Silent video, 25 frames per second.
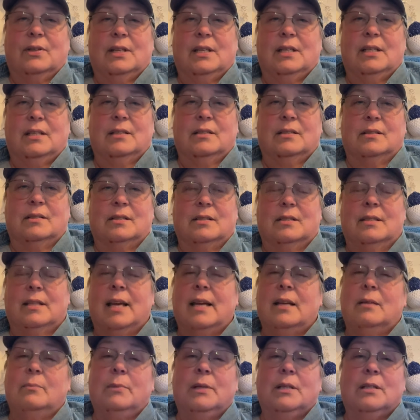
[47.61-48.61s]
in
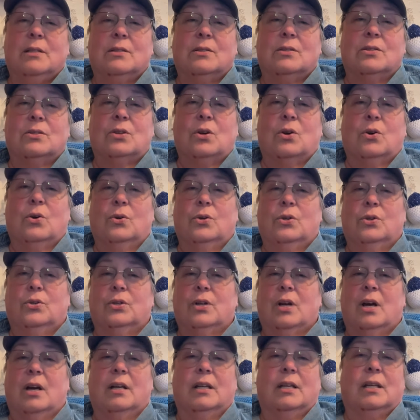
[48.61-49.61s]
segments so you're
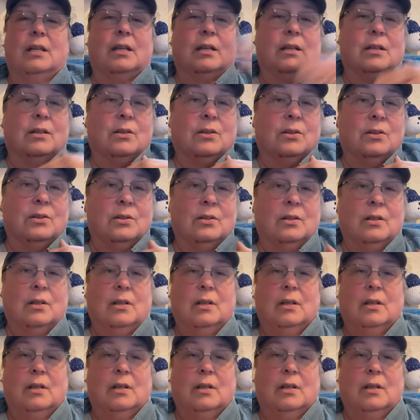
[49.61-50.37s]
not here